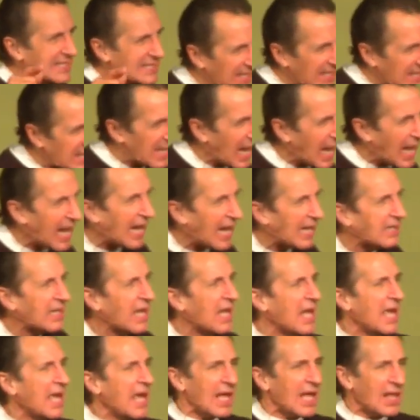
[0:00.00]
the God
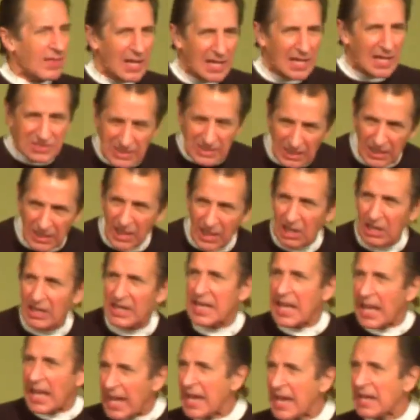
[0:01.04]
that is literally
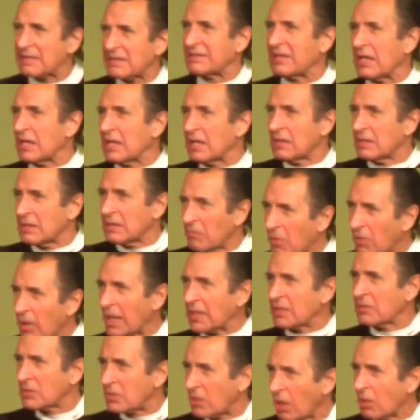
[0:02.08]
acting in the
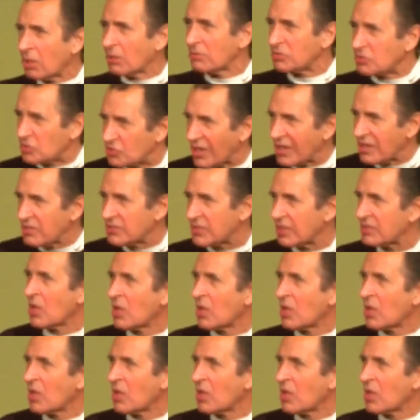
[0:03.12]
one called Jesus